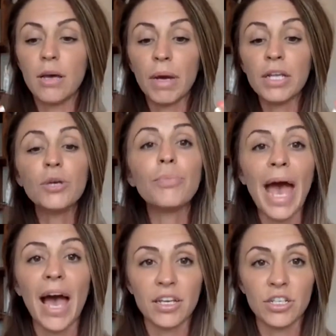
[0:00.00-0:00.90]
my new
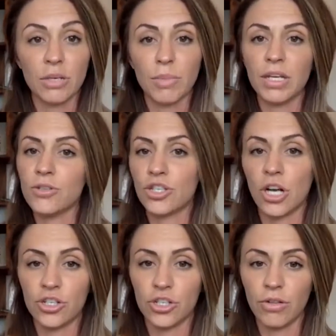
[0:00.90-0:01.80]
packaging my new
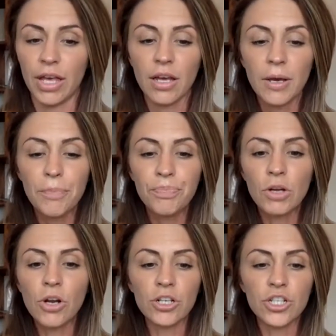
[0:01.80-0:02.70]
structure like
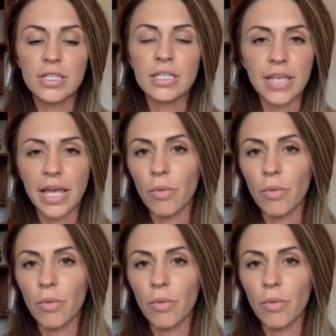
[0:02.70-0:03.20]
not just the same